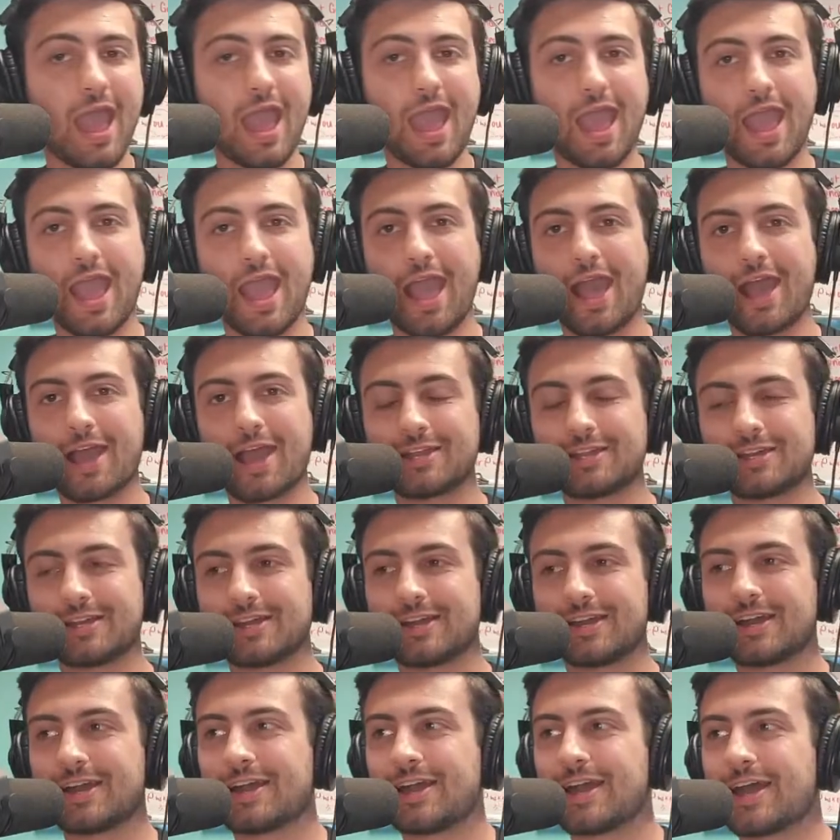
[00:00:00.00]
And
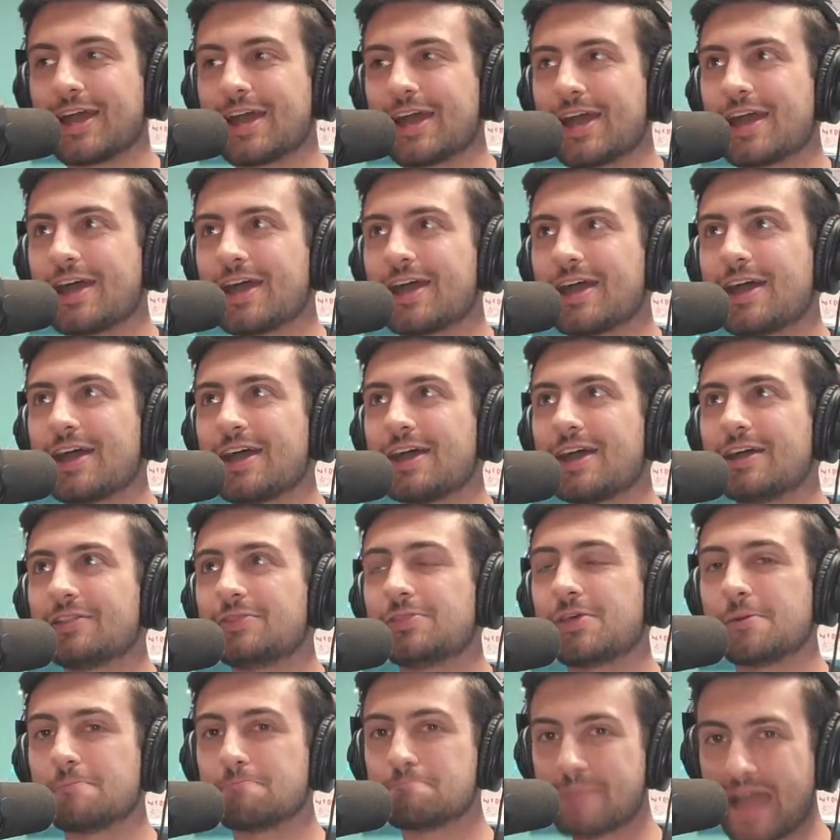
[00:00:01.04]

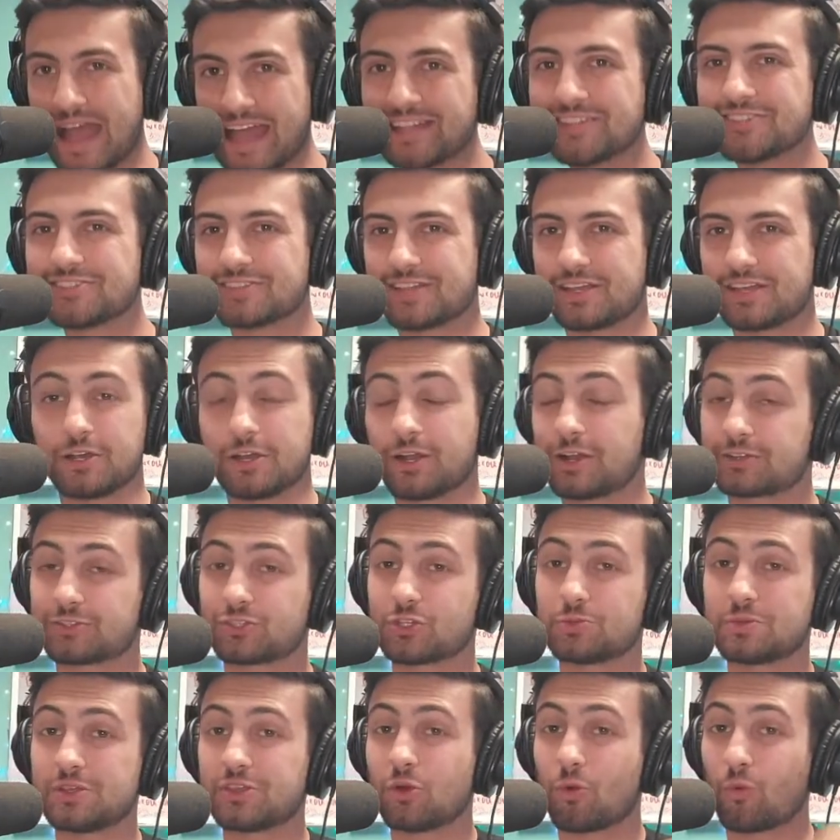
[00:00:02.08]

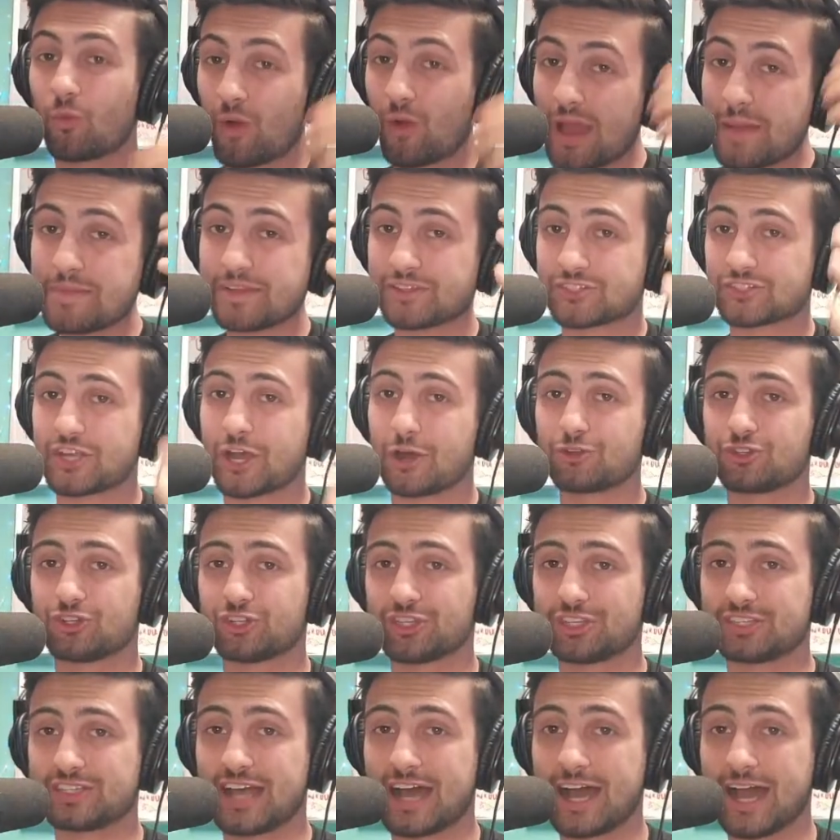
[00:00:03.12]
the women's coach at
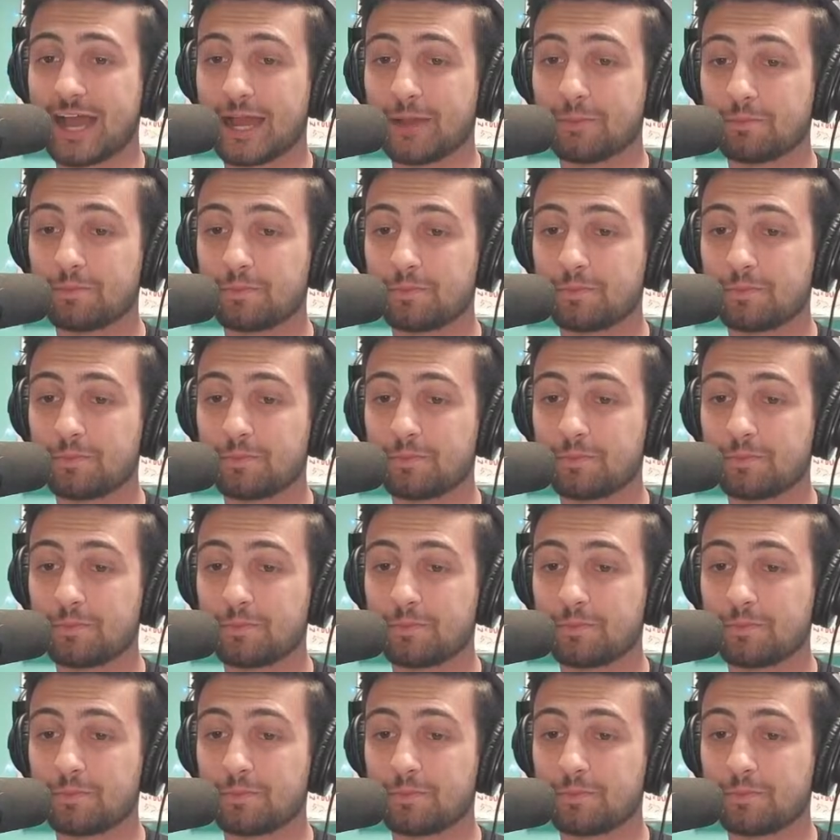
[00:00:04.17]
the time